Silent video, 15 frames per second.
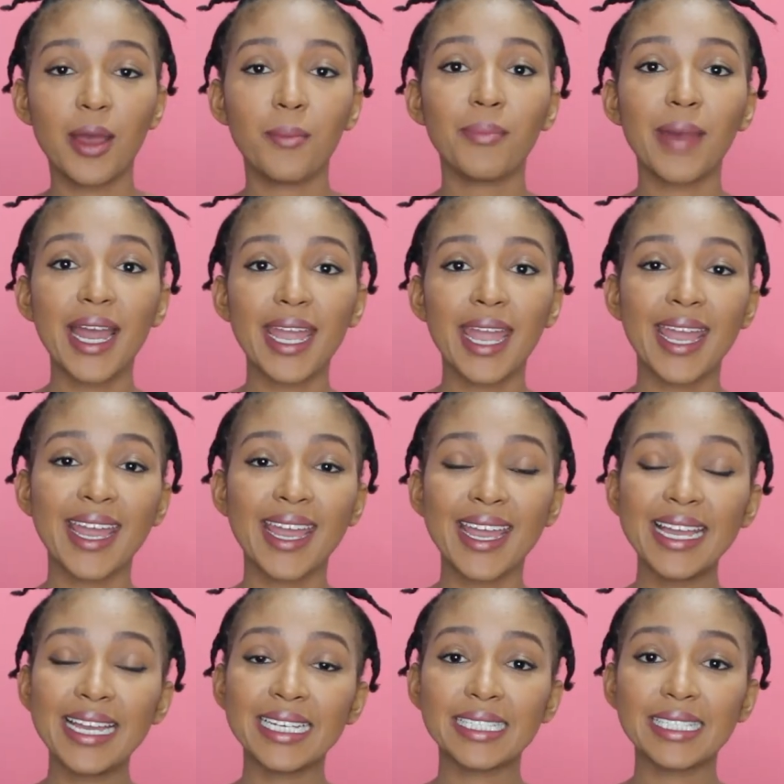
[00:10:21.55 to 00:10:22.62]
My hair
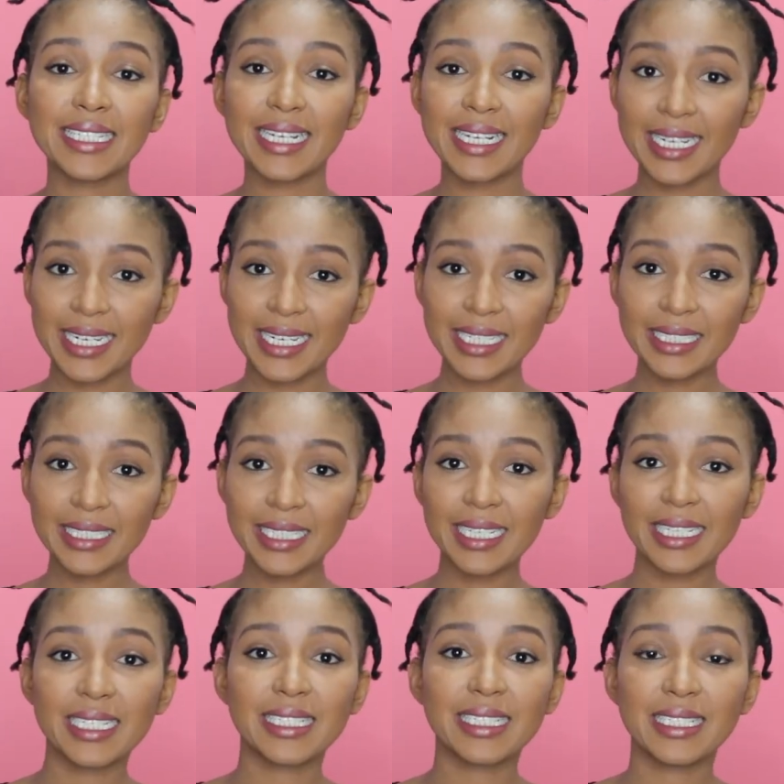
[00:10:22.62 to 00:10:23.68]
is clean,
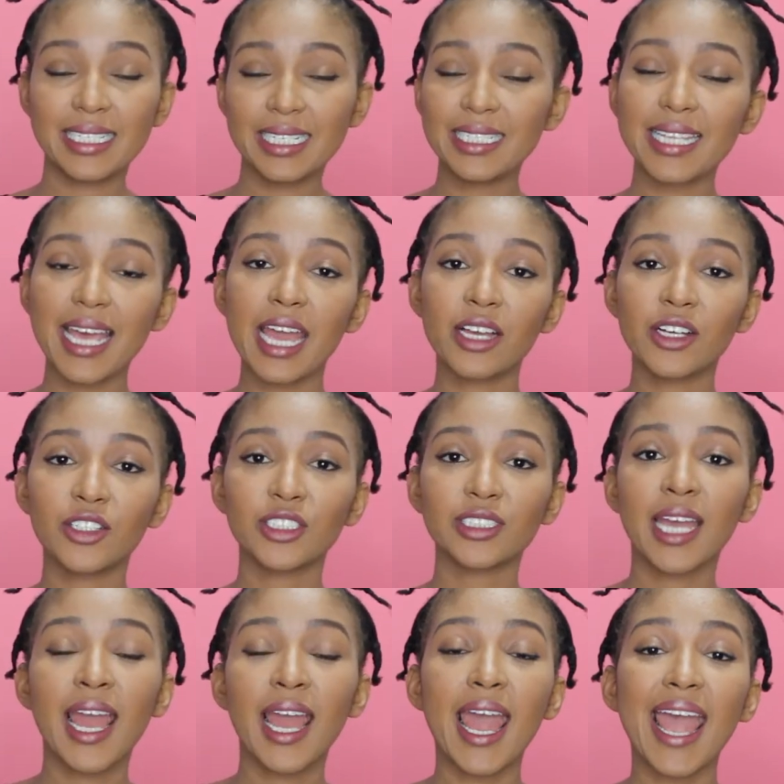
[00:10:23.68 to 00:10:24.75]
it is
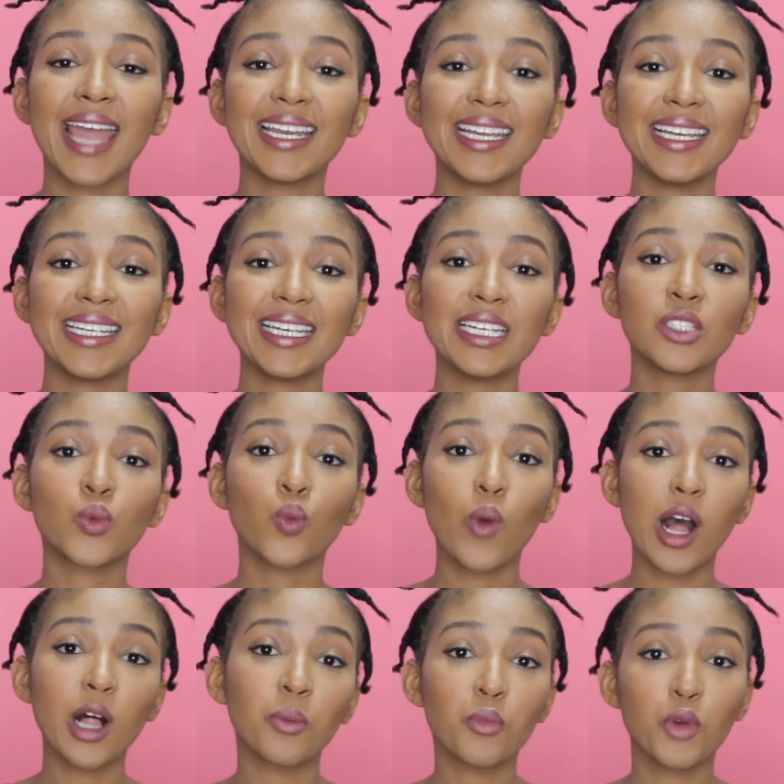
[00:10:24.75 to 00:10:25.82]
detangled, and it is
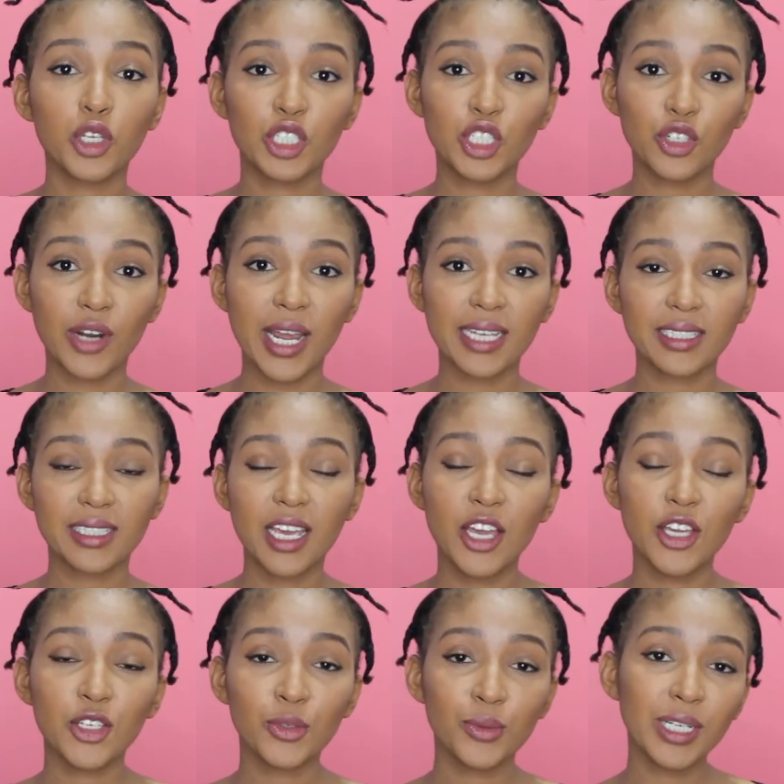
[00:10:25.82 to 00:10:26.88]
well moisturized.
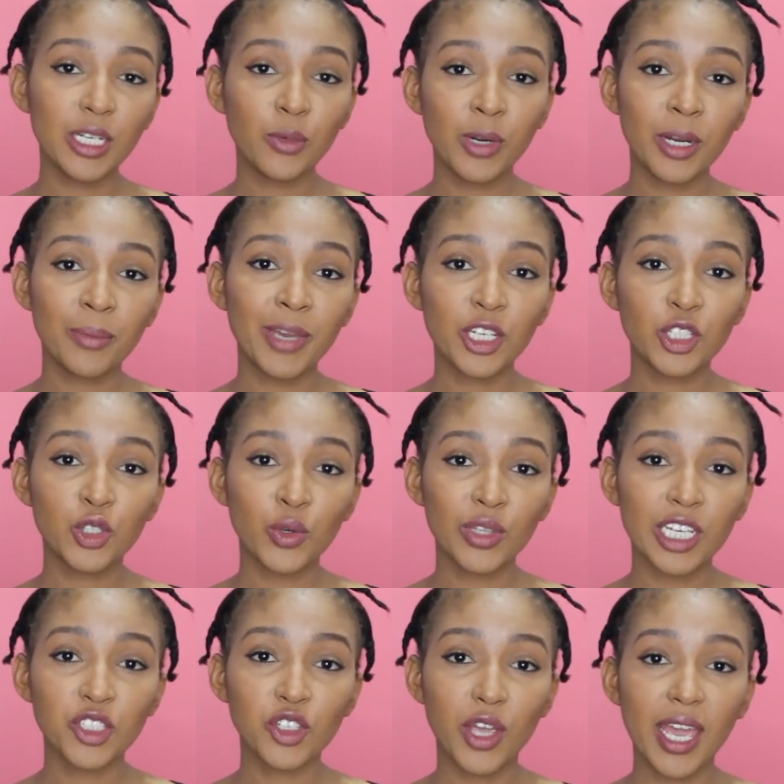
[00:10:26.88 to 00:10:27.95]
You really want to make sure
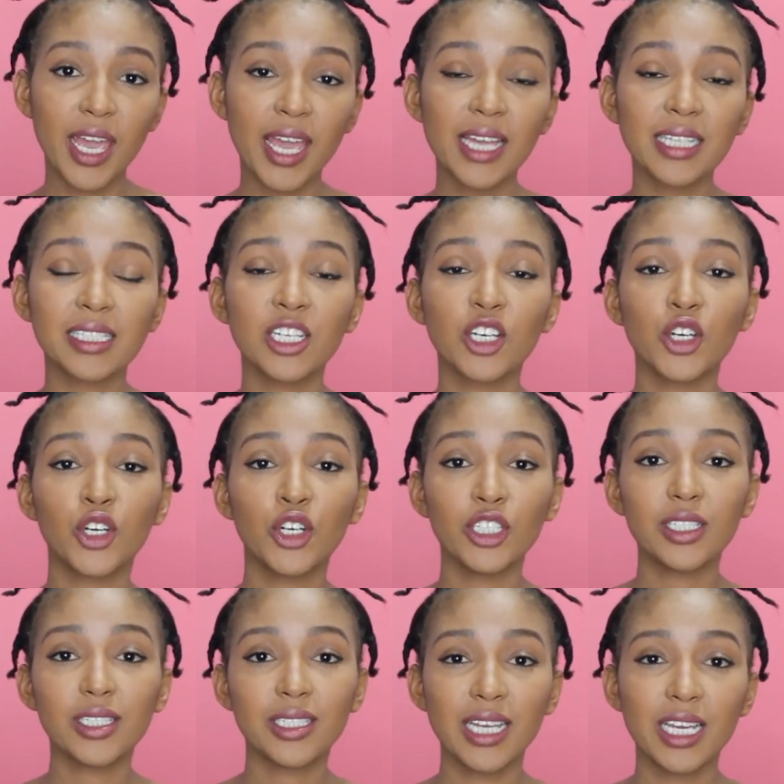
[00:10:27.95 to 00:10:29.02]
that your hair is in a
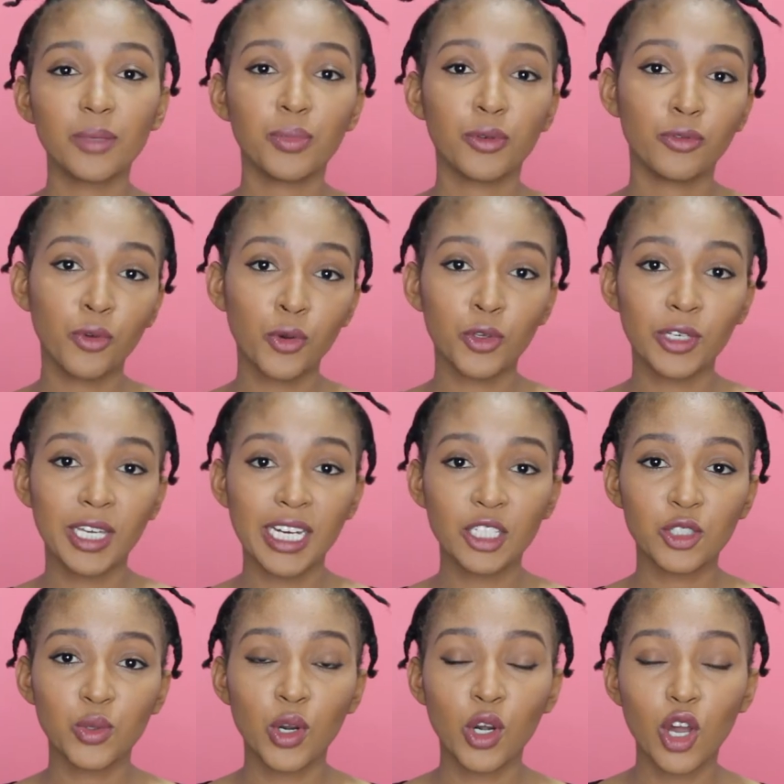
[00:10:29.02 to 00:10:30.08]
good state before you get
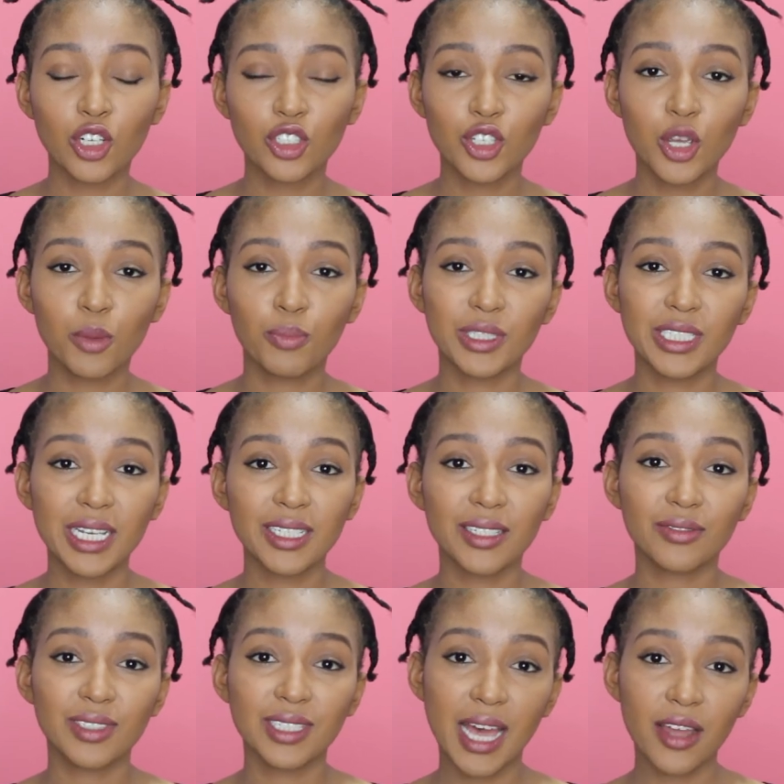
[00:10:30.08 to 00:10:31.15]
into a long-term
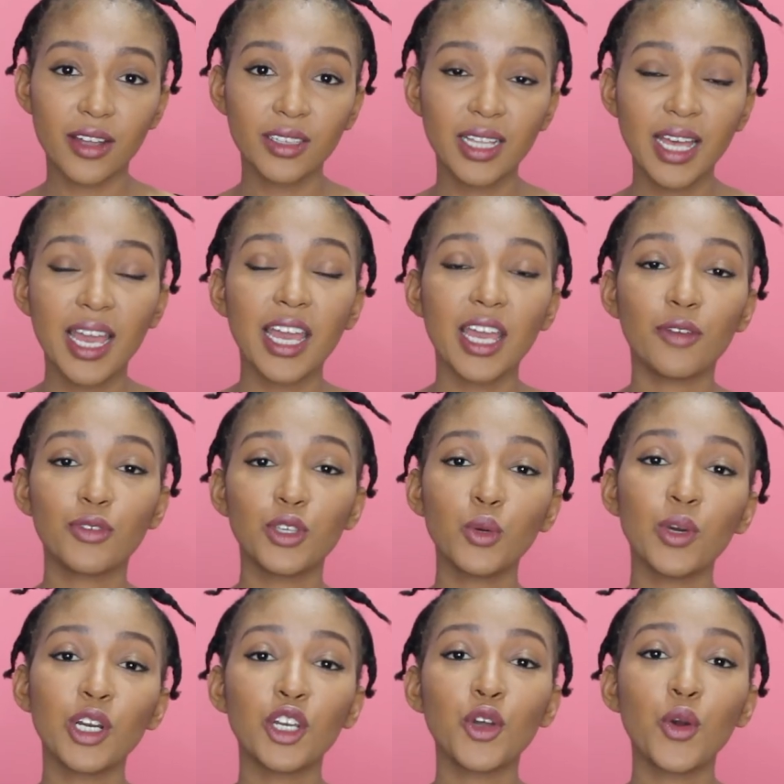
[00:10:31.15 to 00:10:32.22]
protective style. If you
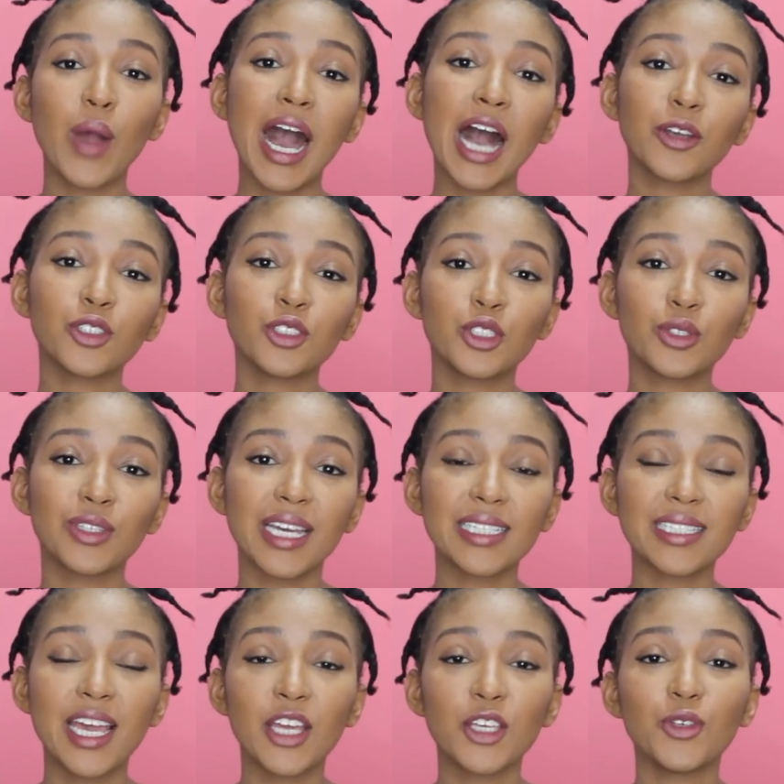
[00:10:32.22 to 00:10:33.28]
want to know how you do
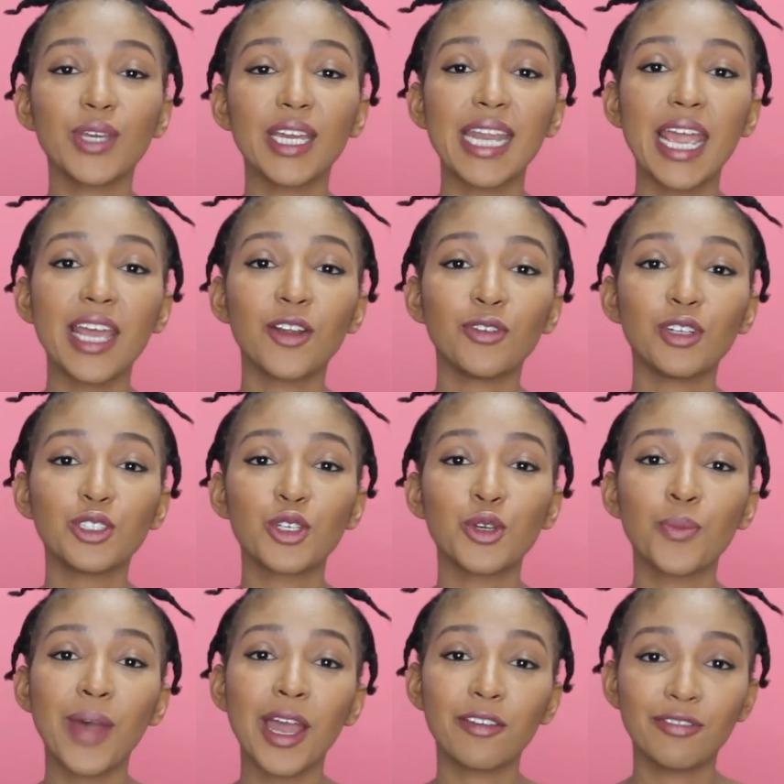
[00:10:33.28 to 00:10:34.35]
that, you can head over
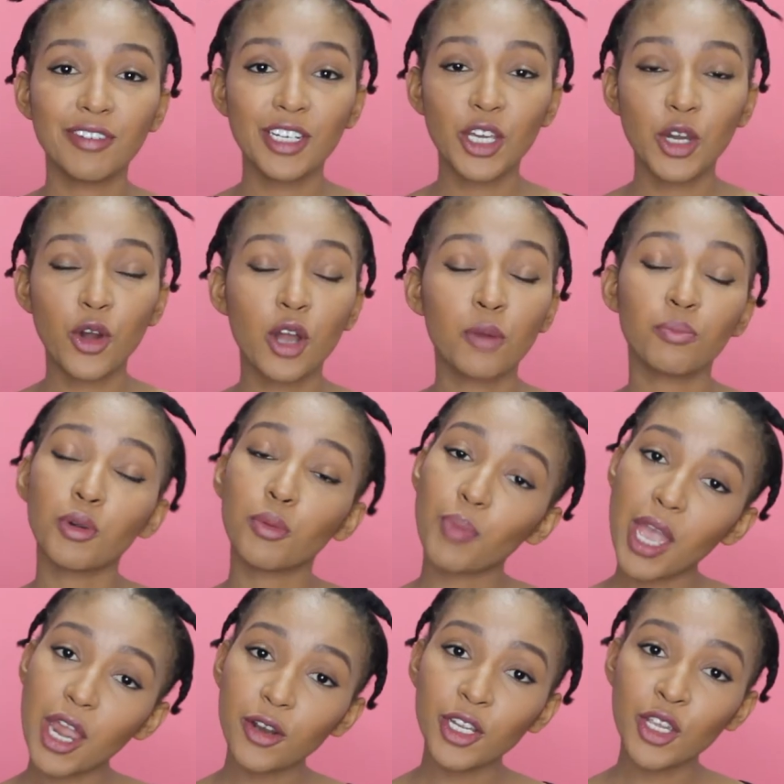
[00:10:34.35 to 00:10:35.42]
to my video on
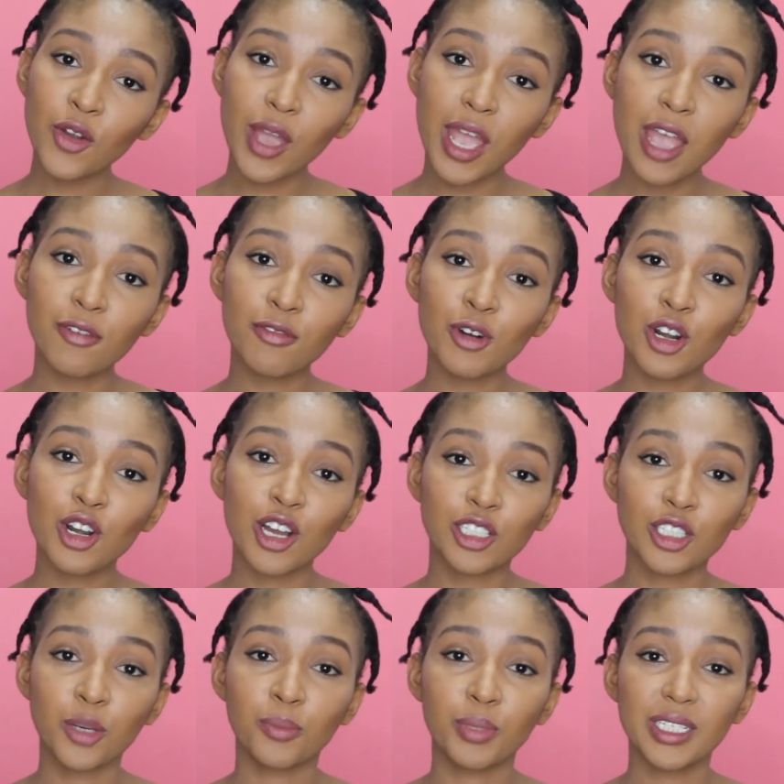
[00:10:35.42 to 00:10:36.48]
preparing your hair for a
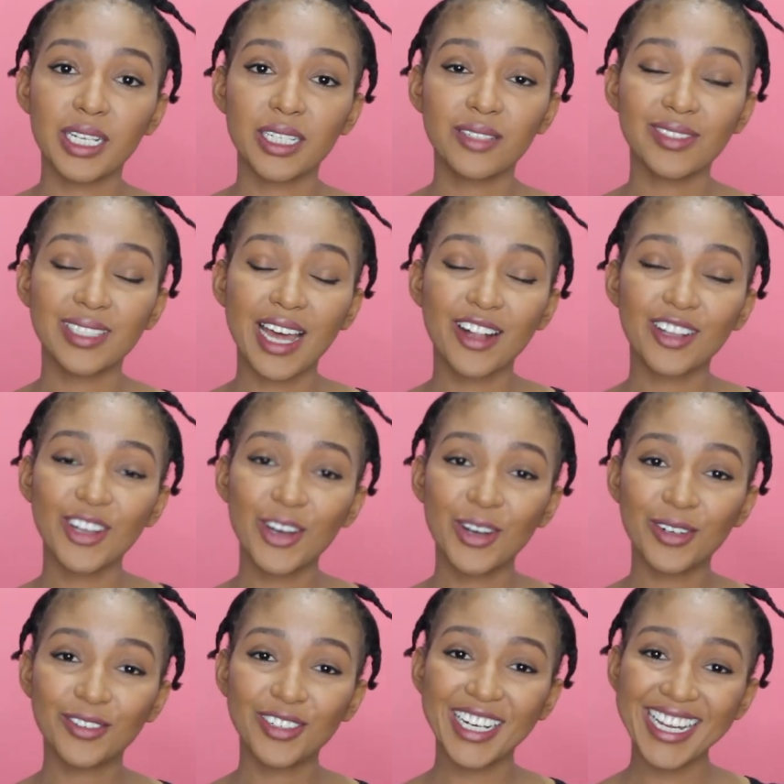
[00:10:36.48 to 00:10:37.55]
long-term protective style
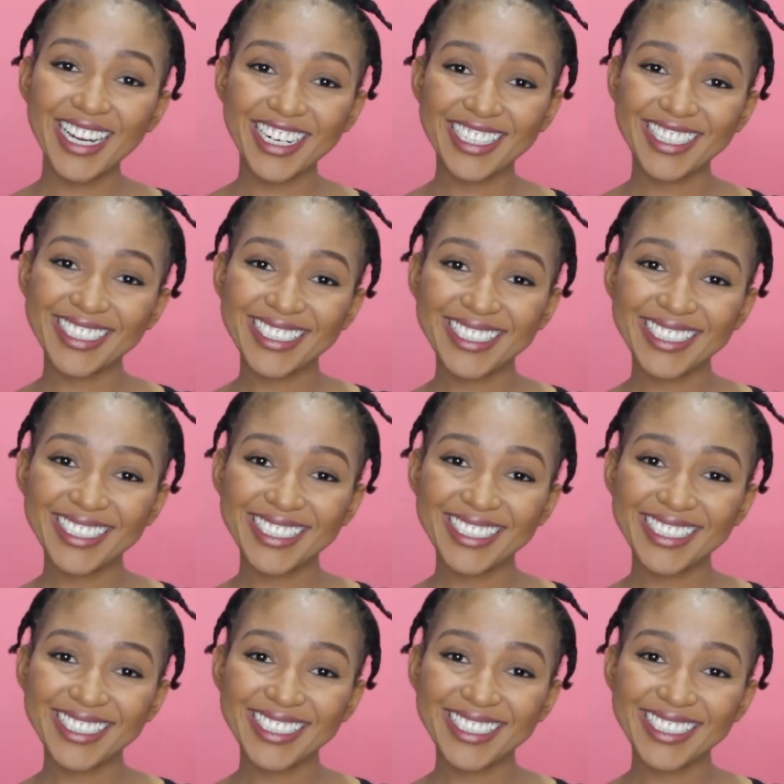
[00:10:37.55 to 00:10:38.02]
over here.